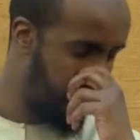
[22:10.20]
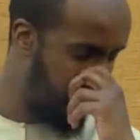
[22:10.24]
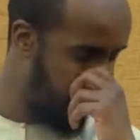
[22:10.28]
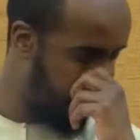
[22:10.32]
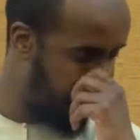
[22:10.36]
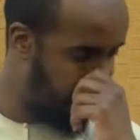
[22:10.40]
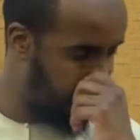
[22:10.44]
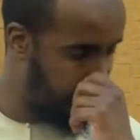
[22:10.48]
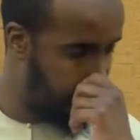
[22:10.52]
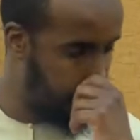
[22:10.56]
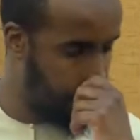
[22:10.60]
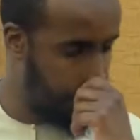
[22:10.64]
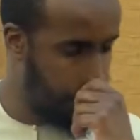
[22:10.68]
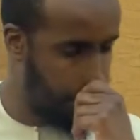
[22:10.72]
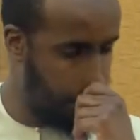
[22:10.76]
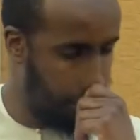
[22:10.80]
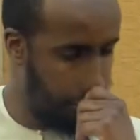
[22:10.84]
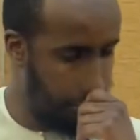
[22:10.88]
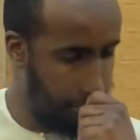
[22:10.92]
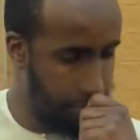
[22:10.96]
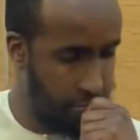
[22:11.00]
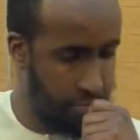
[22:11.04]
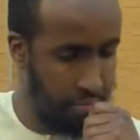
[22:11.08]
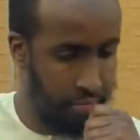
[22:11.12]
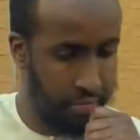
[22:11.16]

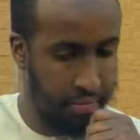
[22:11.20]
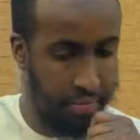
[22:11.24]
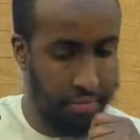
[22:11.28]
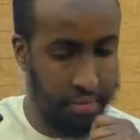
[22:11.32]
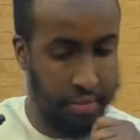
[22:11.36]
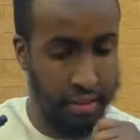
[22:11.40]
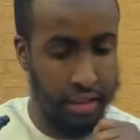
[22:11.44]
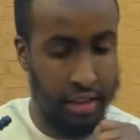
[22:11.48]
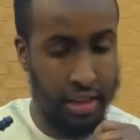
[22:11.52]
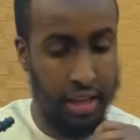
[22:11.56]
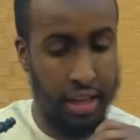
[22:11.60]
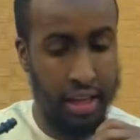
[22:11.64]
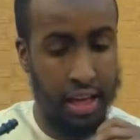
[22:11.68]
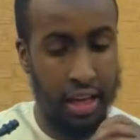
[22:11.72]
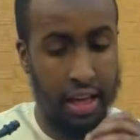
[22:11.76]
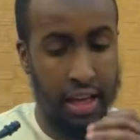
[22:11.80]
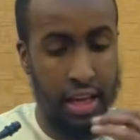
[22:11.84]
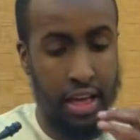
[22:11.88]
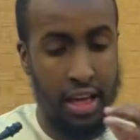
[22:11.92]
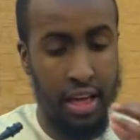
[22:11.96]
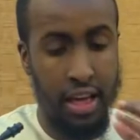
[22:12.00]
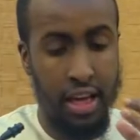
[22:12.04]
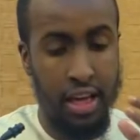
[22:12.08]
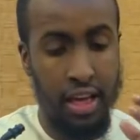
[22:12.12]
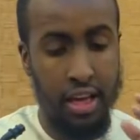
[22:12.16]

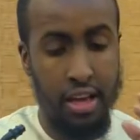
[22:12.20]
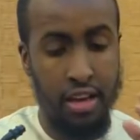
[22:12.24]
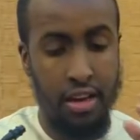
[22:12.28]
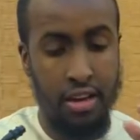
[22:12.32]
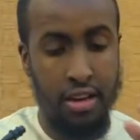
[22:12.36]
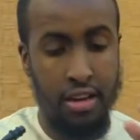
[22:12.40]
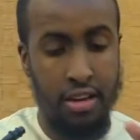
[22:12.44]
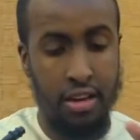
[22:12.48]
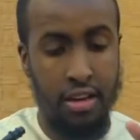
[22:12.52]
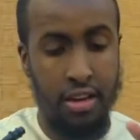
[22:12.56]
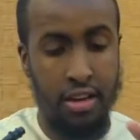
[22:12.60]
(no one is talking)